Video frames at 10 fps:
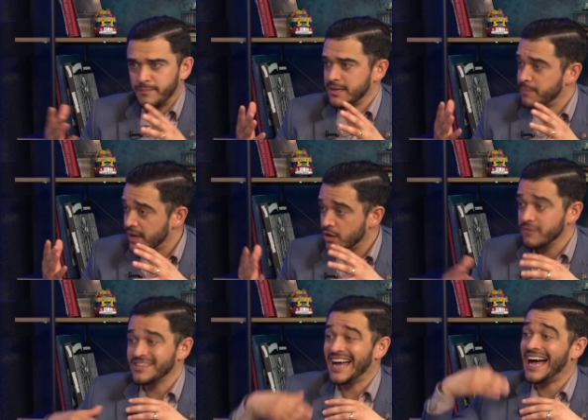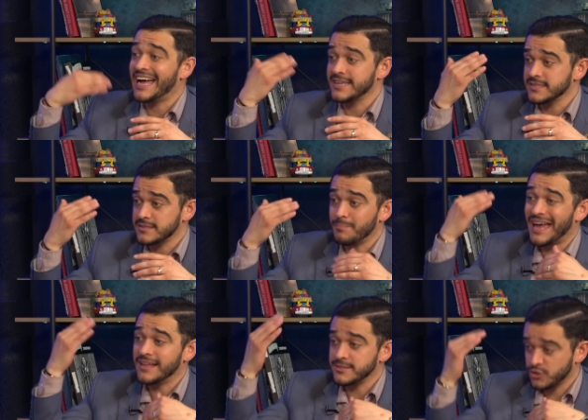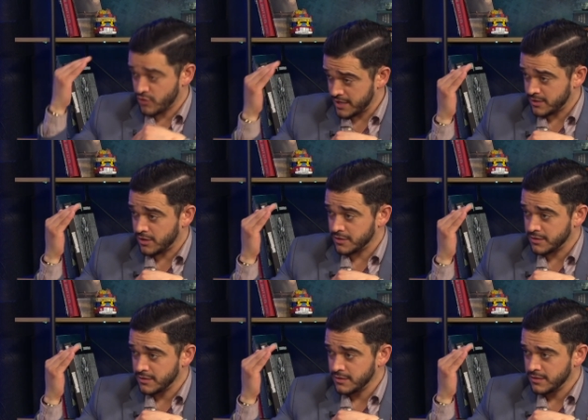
I'm going to pay off the highest balance credit card.